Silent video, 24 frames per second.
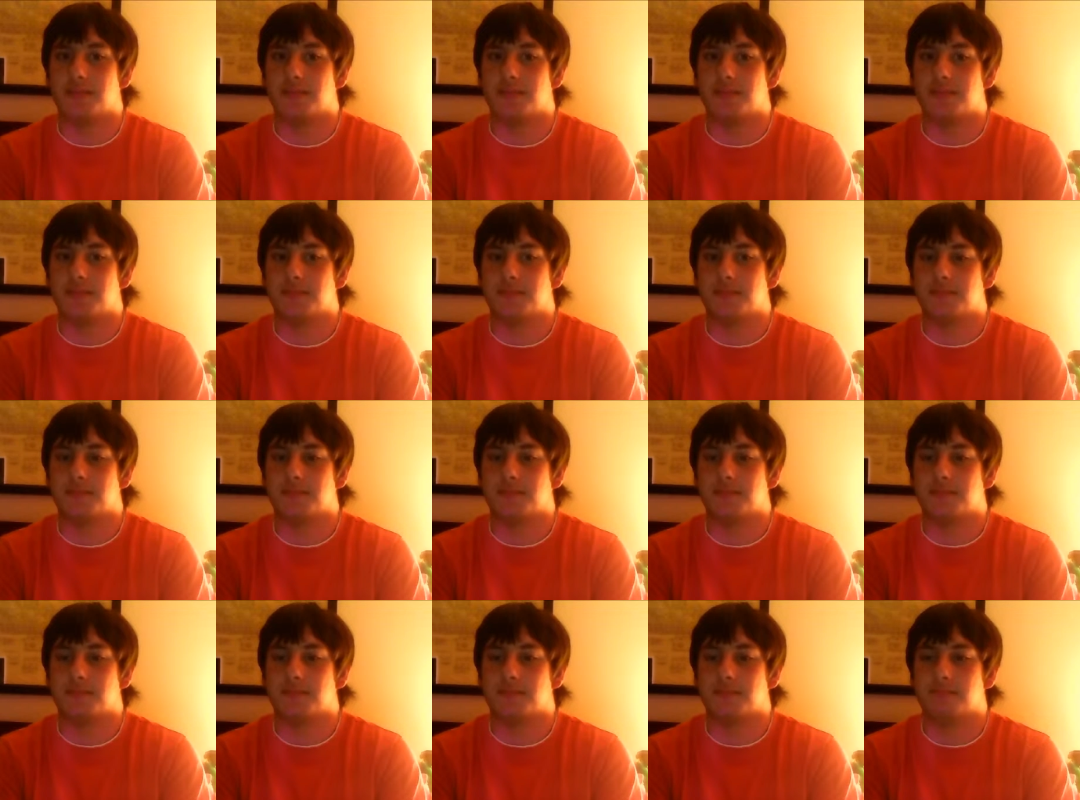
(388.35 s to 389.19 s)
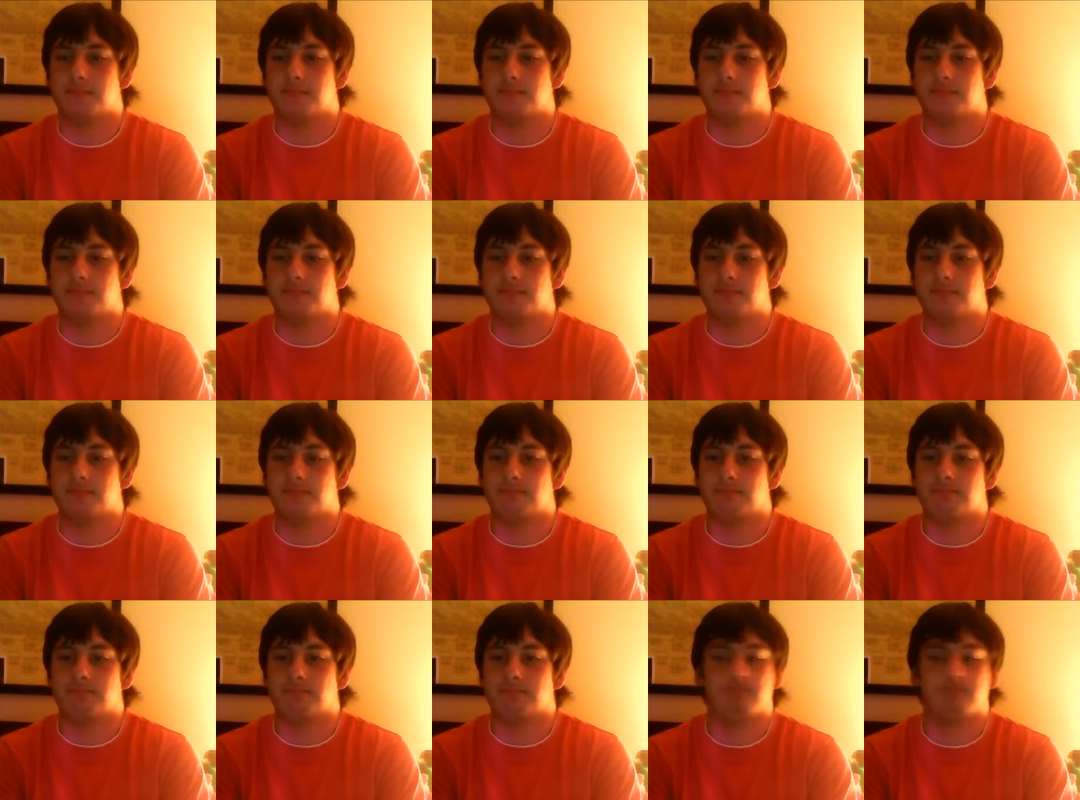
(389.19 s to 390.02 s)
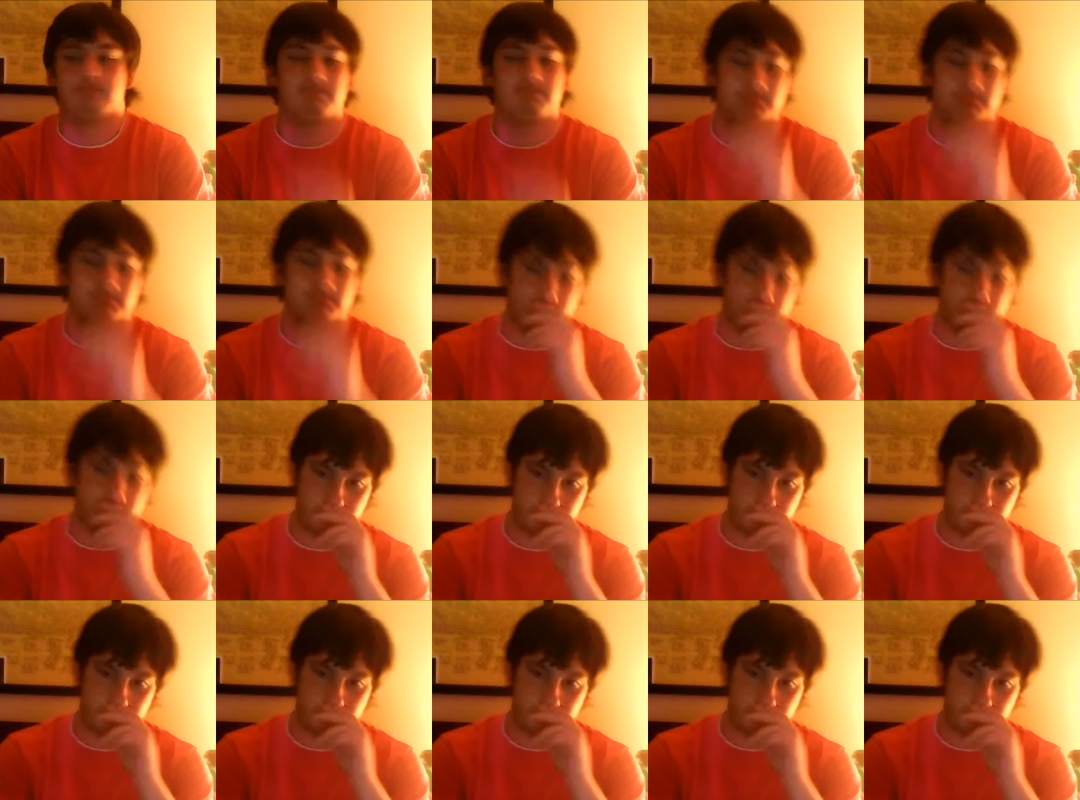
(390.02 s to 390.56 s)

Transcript: (silence)